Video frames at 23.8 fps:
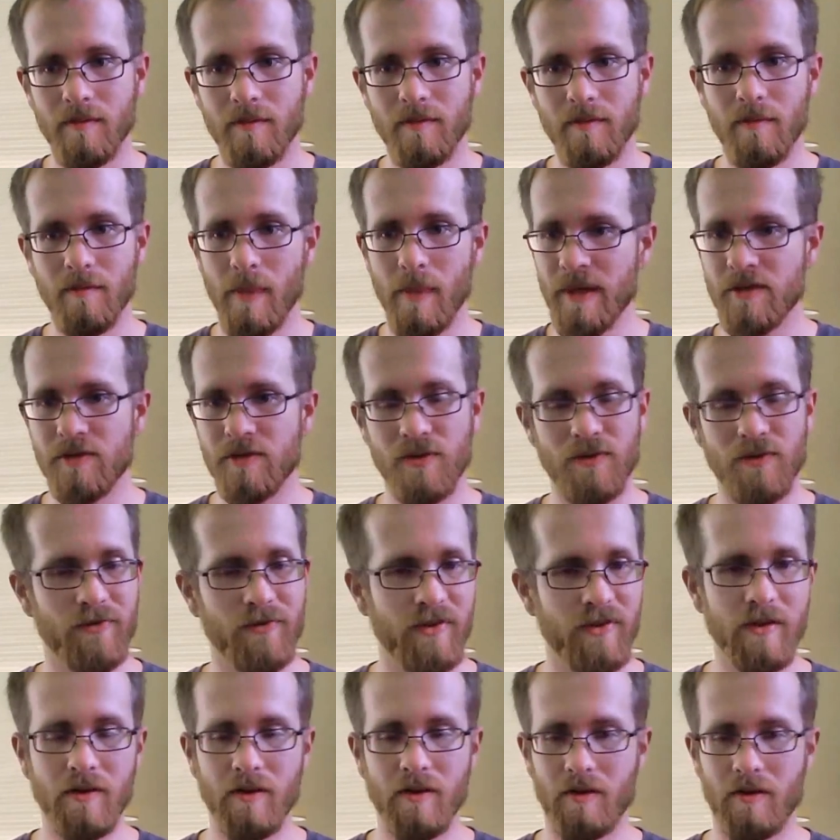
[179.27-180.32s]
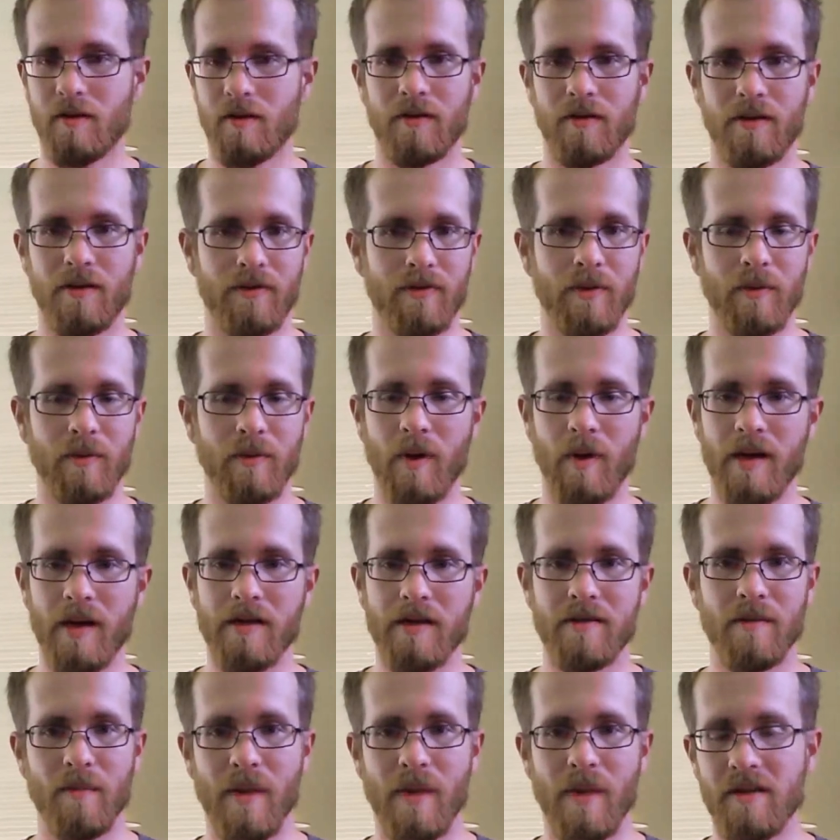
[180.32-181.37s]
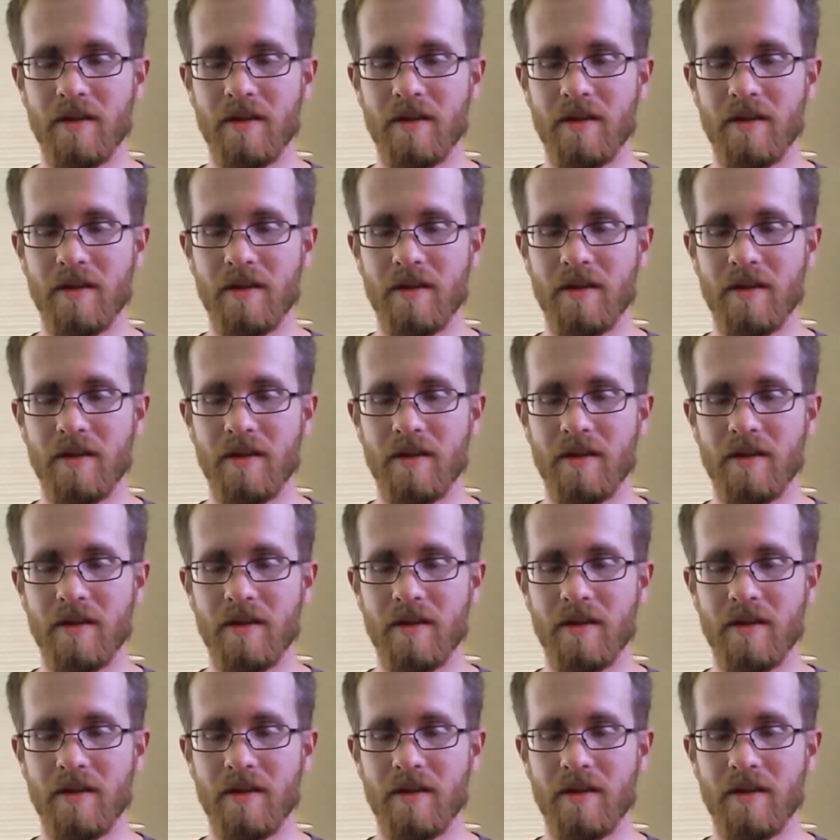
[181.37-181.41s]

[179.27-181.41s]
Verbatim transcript: makes you feel different ways and makes